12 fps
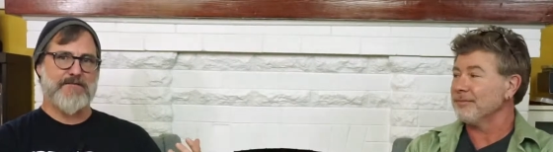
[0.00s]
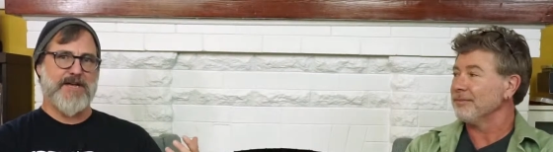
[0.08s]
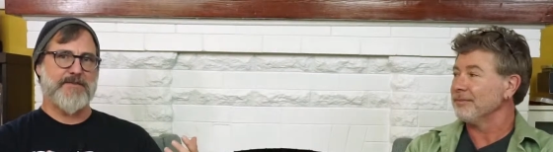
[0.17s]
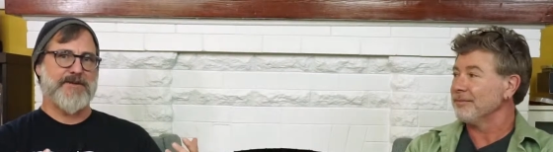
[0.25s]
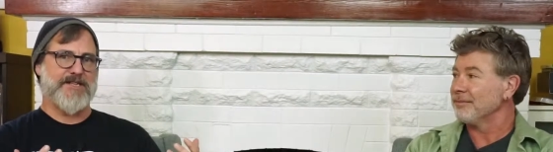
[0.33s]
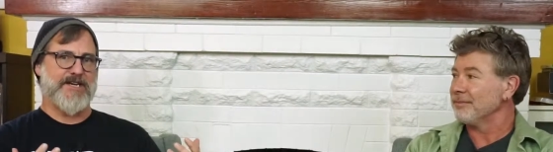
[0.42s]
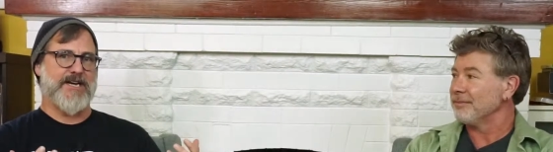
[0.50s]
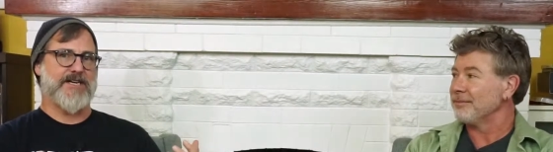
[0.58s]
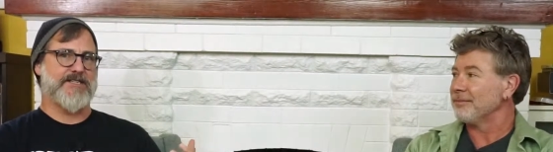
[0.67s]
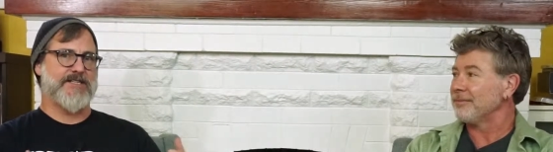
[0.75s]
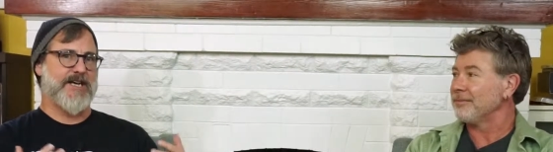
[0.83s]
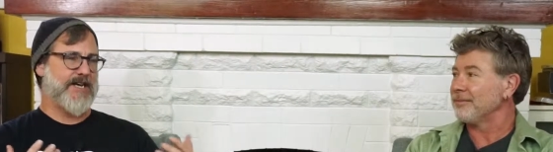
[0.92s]
Speaker 1: maybe like
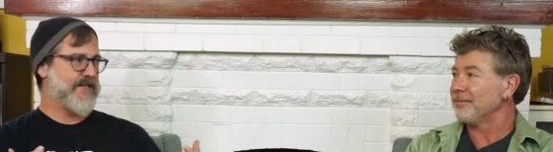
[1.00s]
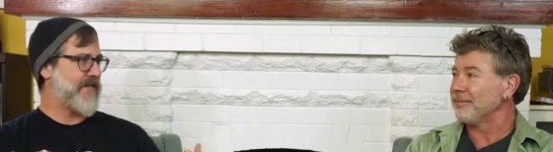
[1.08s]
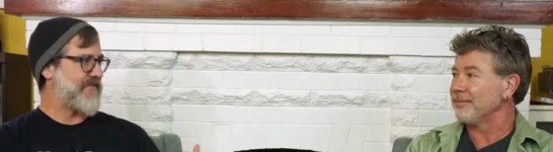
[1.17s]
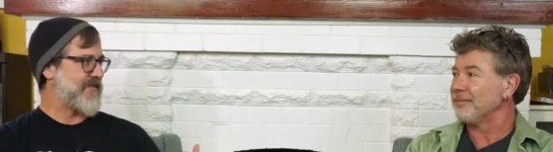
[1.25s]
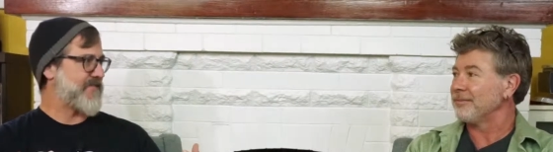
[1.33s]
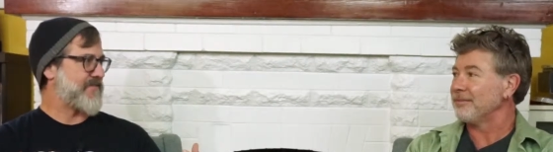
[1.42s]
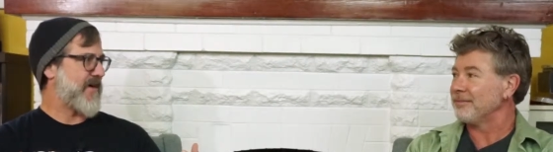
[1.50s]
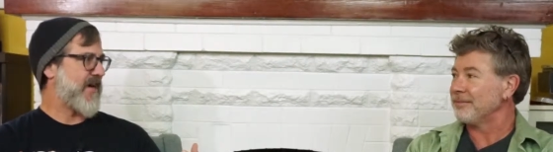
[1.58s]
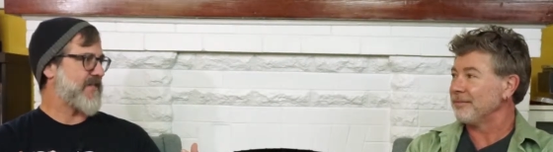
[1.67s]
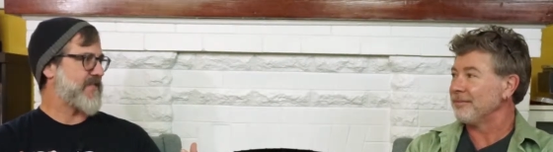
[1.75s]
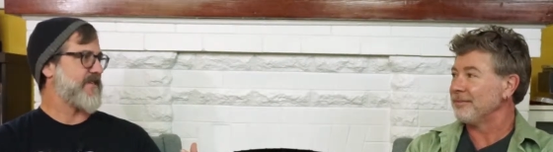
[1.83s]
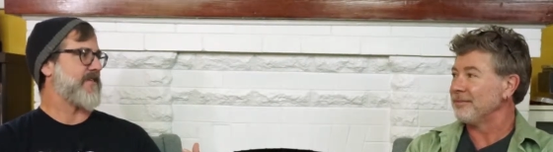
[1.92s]
10, 11
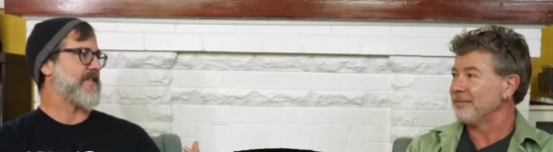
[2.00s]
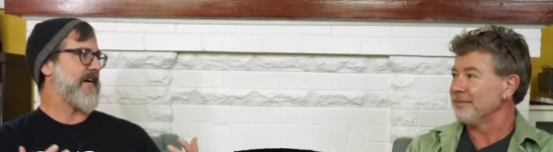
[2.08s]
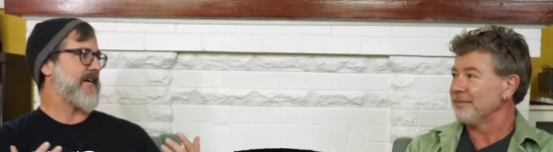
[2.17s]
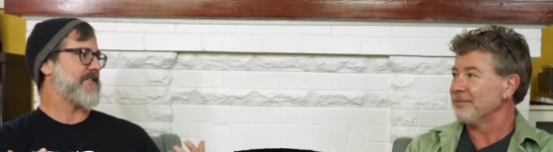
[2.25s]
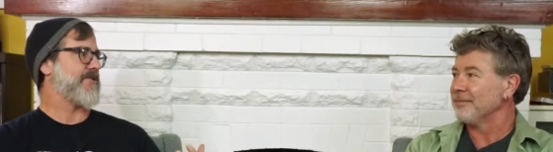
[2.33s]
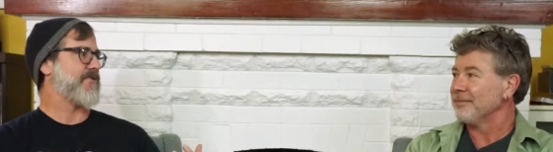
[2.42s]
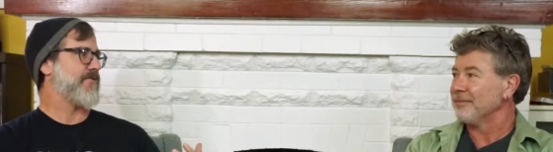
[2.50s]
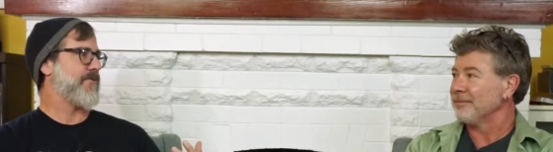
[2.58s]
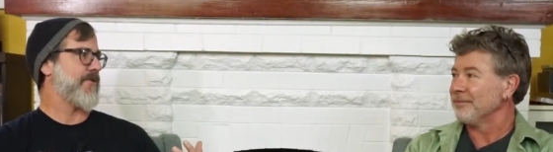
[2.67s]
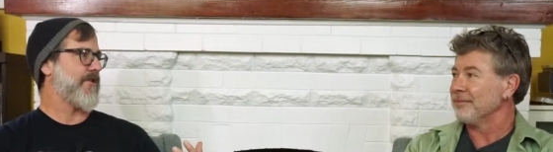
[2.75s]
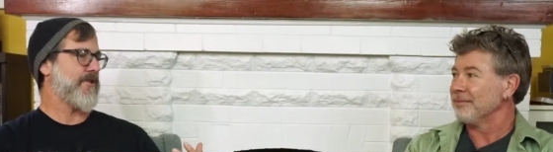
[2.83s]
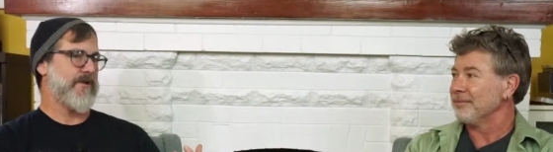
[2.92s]
spots in the last
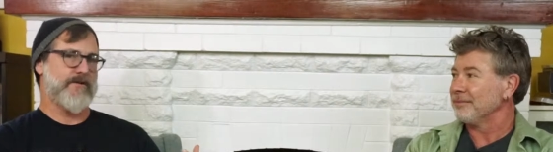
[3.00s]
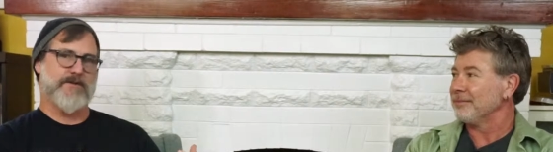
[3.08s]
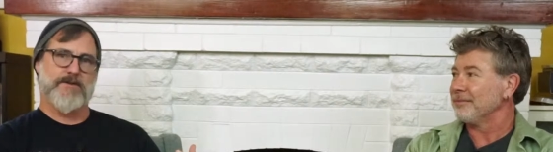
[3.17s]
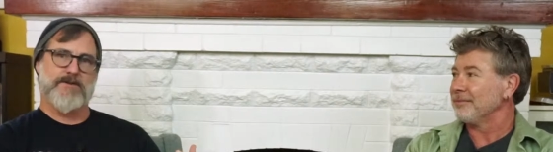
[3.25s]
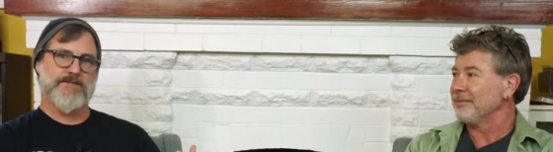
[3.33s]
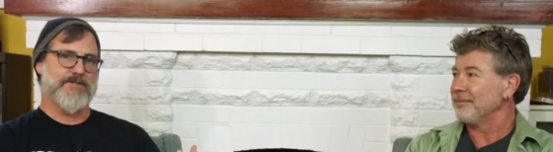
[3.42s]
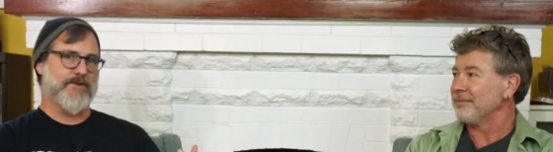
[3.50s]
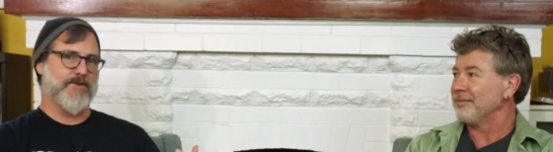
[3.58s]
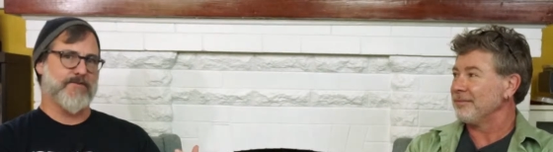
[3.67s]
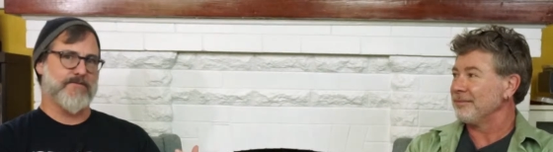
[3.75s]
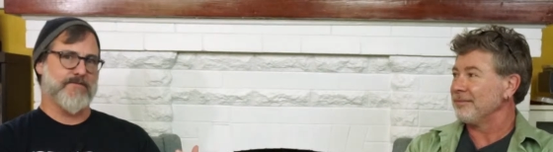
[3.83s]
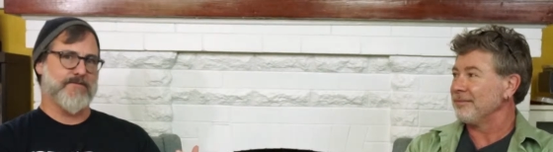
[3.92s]
tour.
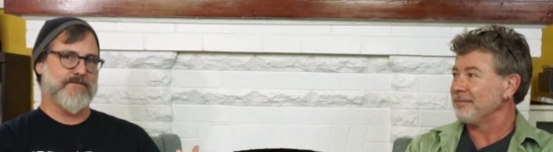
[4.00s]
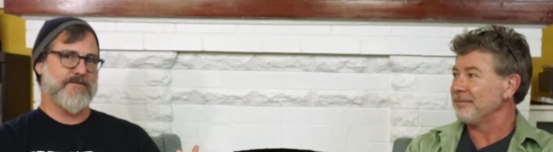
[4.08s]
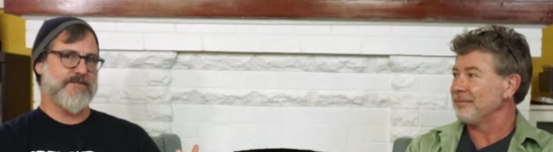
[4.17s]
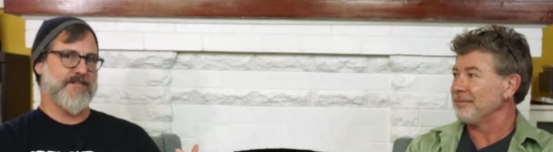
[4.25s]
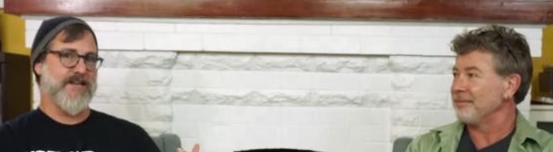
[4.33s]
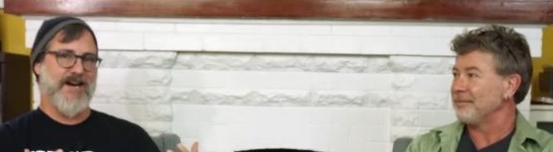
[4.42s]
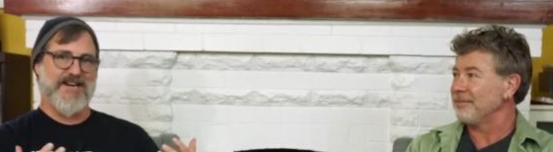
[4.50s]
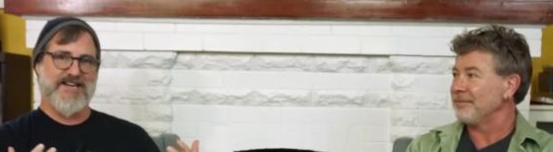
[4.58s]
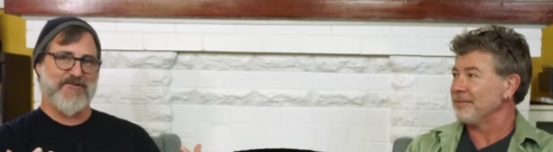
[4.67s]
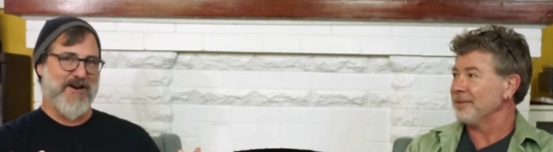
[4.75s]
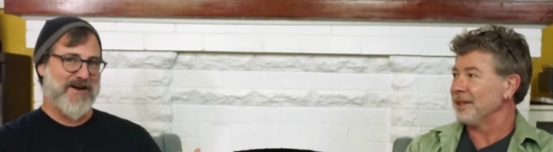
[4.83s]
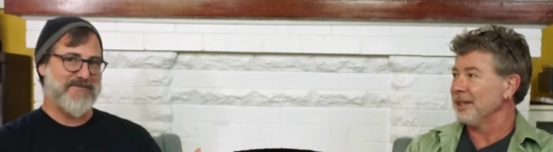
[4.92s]
So you gotta
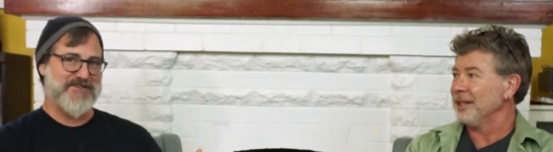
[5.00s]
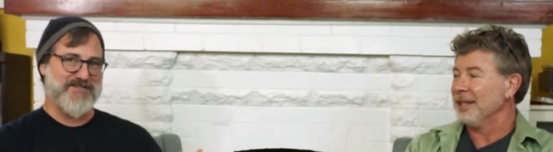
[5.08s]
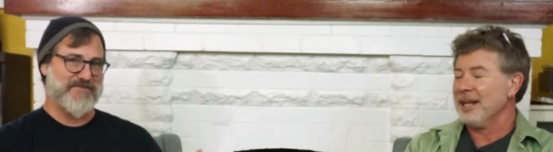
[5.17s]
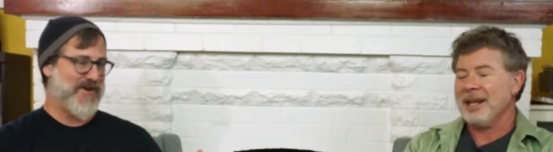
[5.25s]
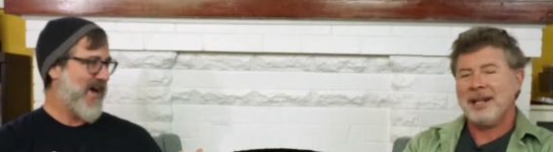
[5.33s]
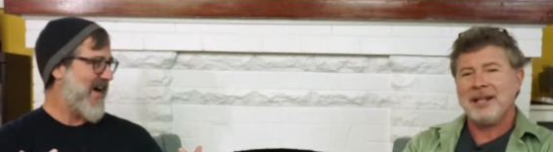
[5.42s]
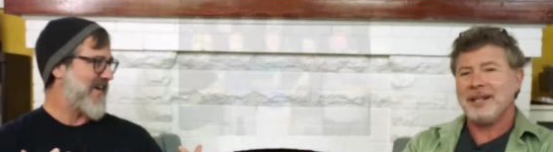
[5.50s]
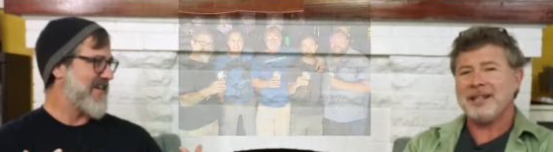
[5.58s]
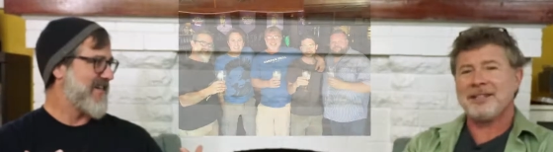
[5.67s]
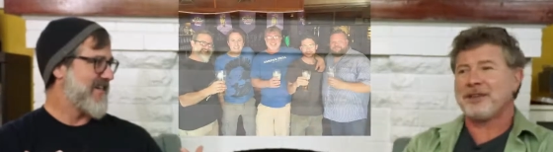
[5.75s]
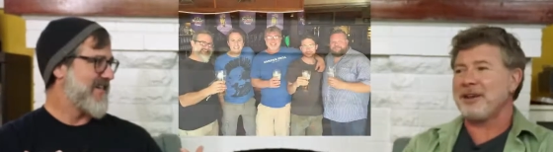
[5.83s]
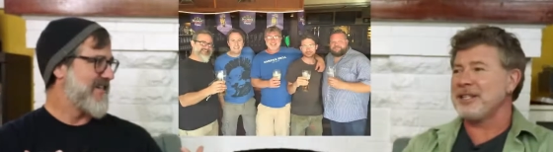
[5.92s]
grab your spot. And
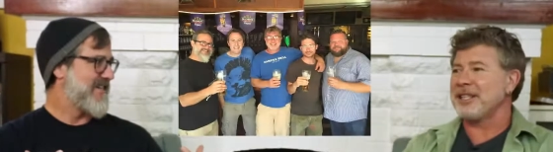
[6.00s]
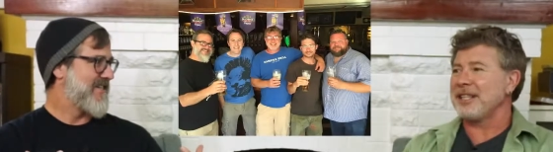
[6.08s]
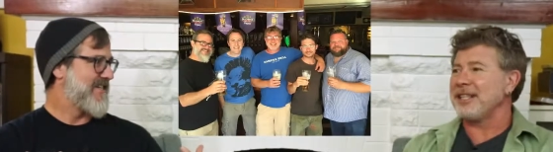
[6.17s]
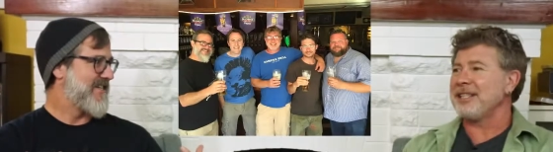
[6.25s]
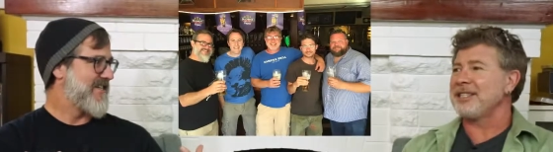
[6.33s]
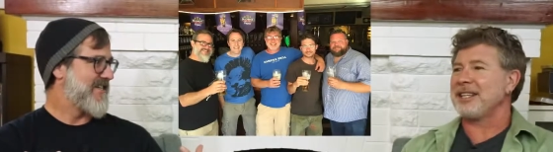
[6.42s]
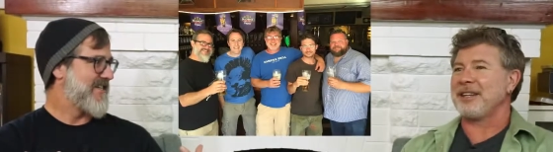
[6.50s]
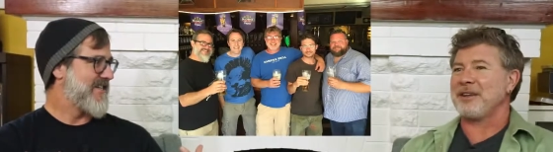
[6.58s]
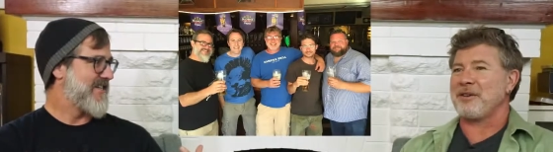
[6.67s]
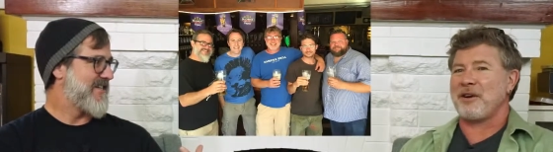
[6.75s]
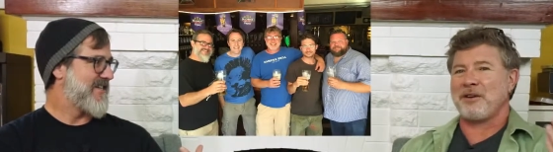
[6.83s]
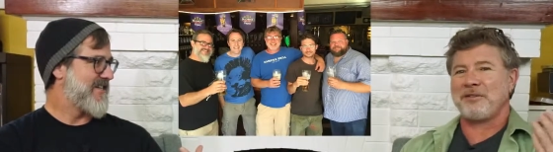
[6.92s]
the
Speaker 2: crazy thing is that
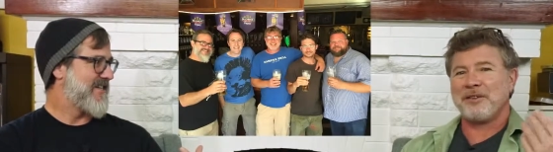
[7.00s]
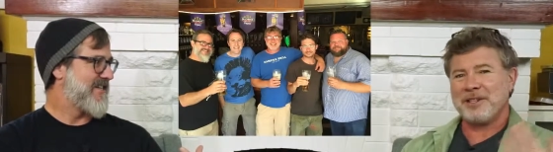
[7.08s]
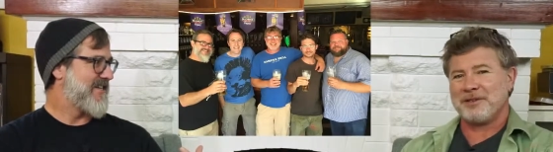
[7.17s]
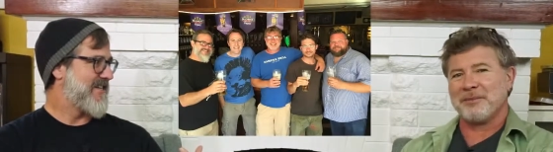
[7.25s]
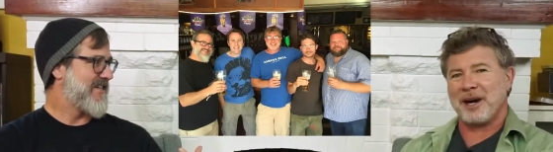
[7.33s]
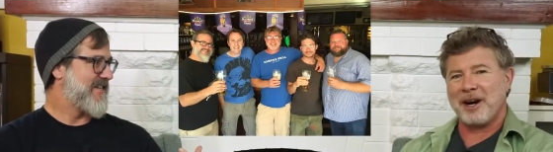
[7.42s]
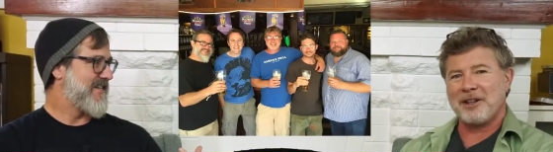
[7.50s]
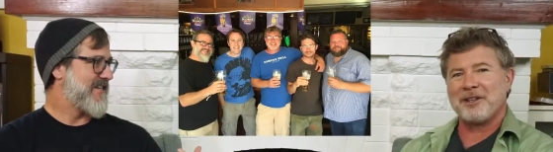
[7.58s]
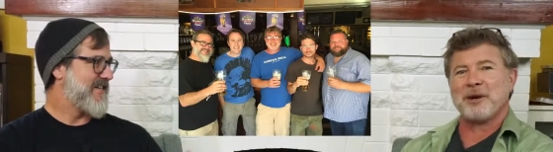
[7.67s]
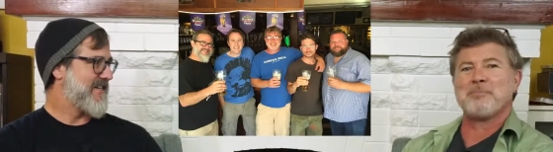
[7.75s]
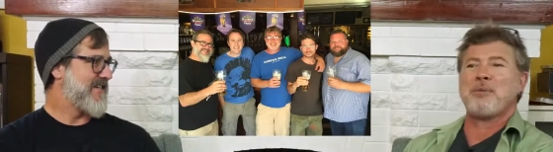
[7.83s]
our friends from Ireland are